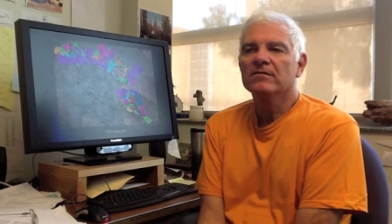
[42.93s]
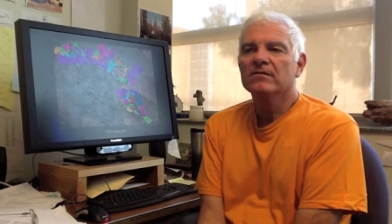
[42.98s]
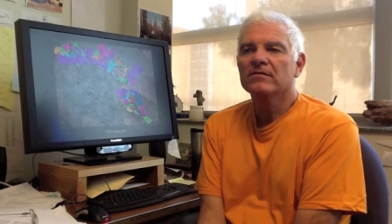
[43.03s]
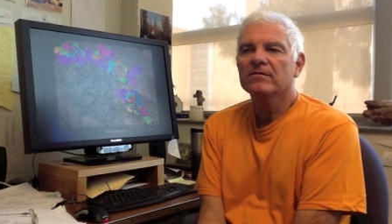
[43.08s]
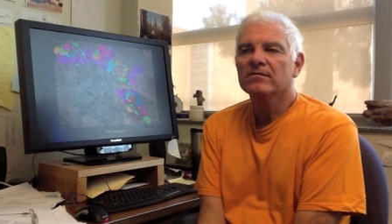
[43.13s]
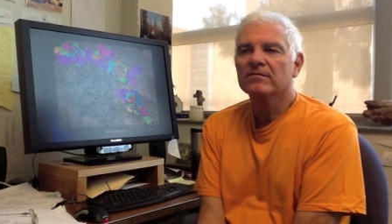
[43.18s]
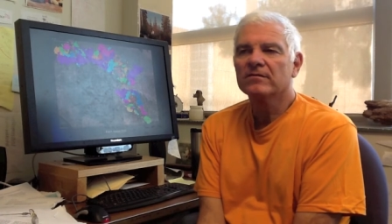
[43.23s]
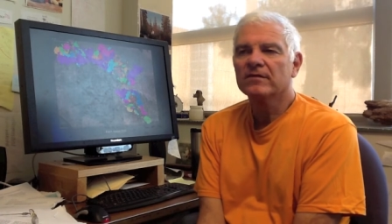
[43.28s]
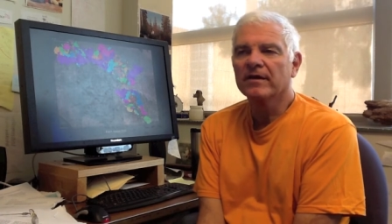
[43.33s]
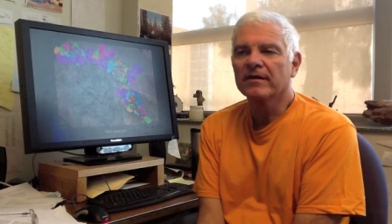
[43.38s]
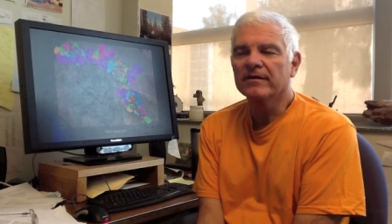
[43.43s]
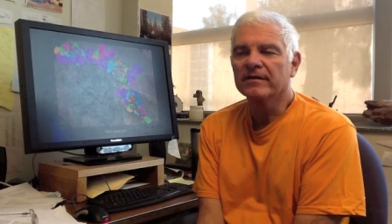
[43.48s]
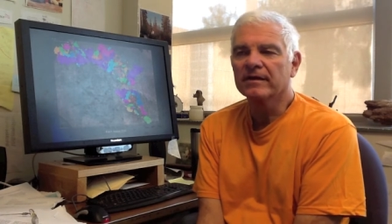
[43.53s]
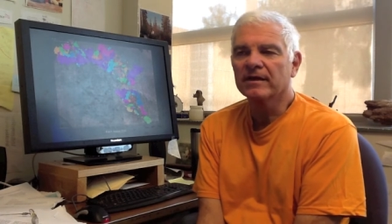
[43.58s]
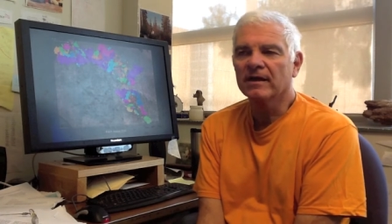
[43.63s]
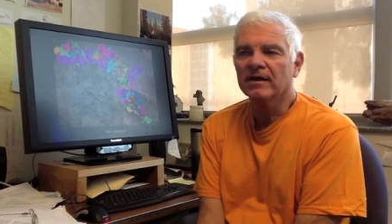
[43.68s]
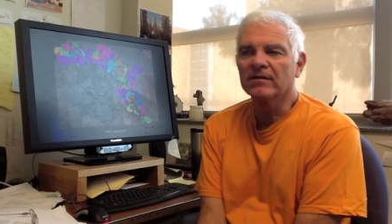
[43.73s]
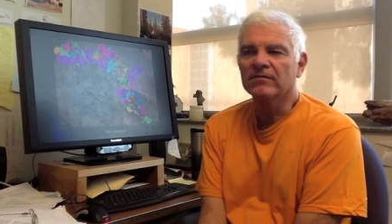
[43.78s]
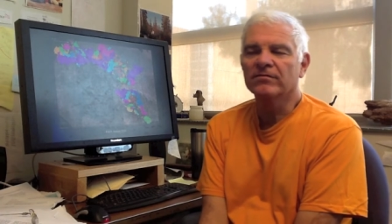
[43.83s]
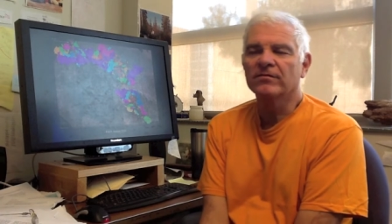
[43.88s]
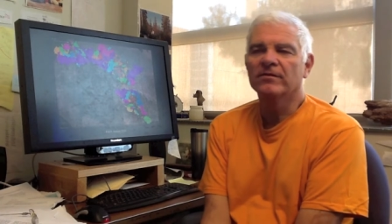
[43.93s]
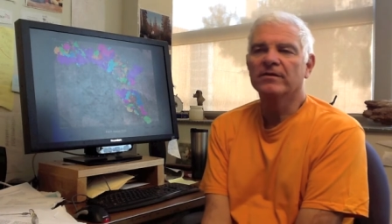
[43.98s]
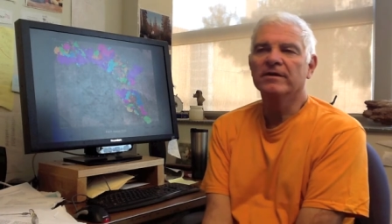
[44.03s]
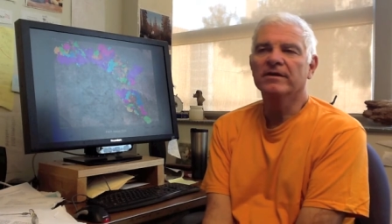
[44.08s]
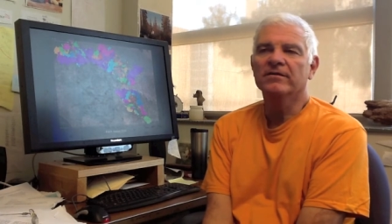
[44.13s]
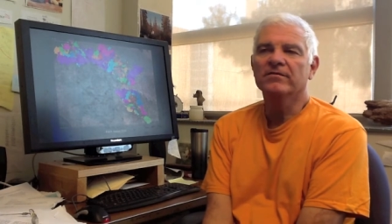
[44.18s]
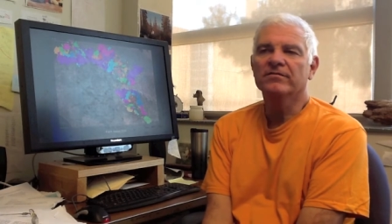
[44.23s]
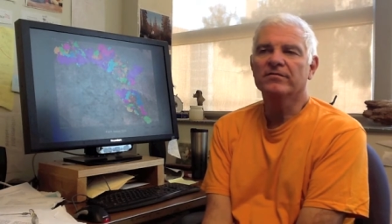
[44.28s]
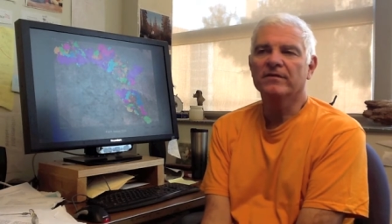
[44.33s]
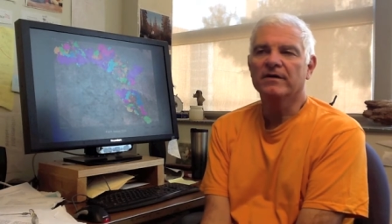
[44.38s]
Southern
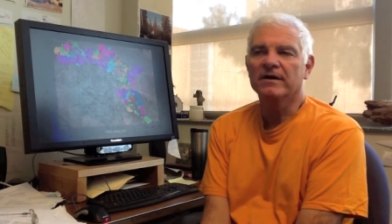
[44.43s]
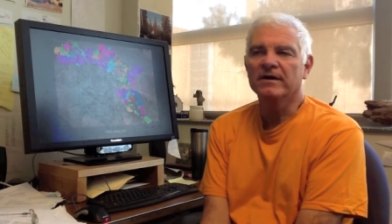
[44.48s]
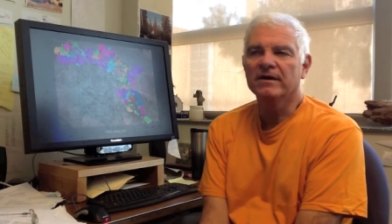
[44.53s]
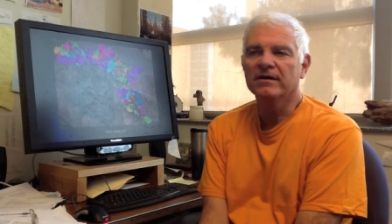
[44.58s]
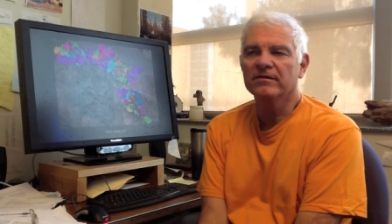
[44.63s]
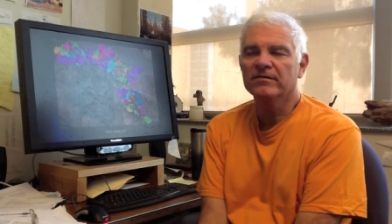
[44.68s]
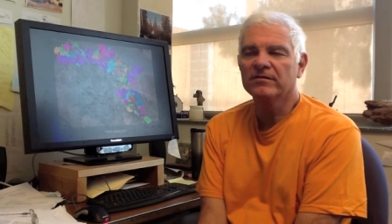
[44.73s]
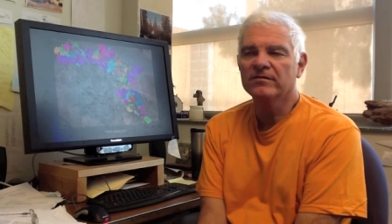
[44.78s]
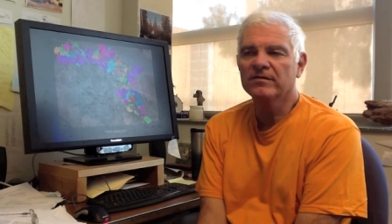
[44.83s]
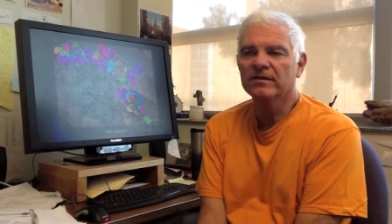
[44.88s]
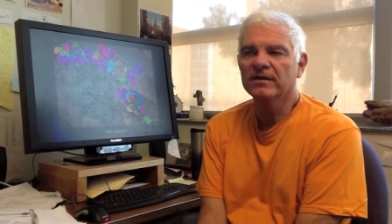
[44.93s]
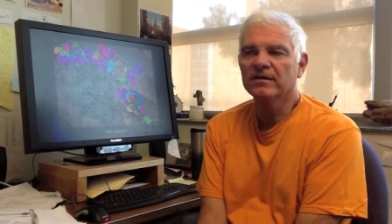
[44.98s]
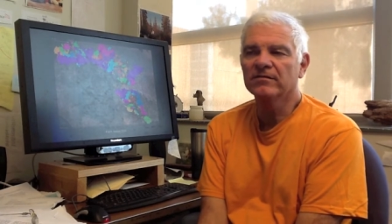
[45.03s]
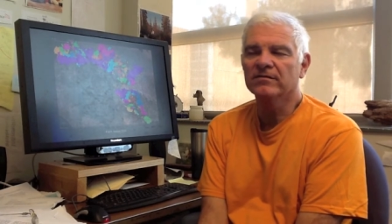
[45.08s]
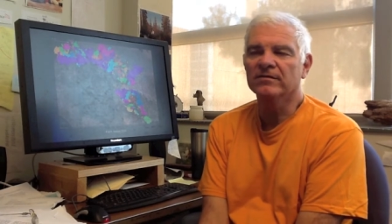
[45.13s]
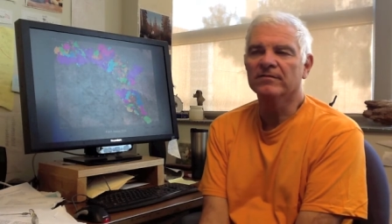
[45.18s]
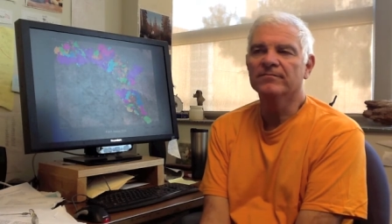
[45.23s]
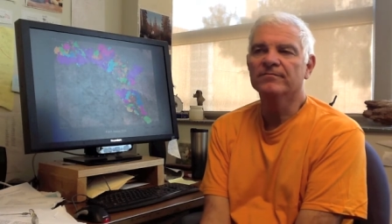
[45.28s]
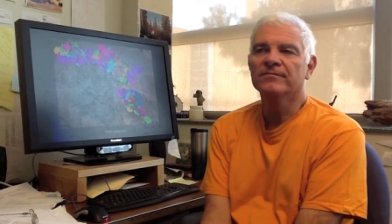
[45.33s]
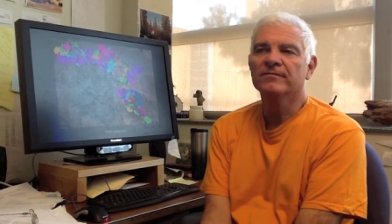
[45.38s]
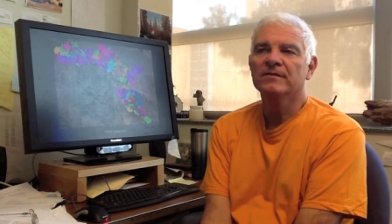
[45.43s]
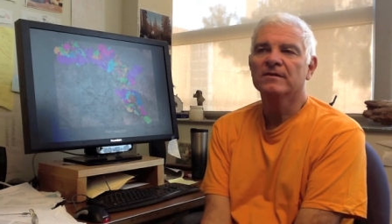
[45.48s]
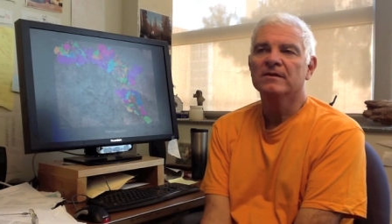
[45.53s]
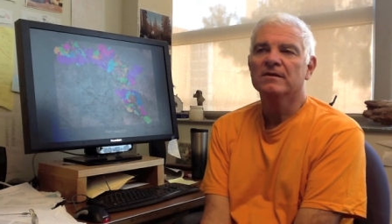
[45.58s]
California's fire season?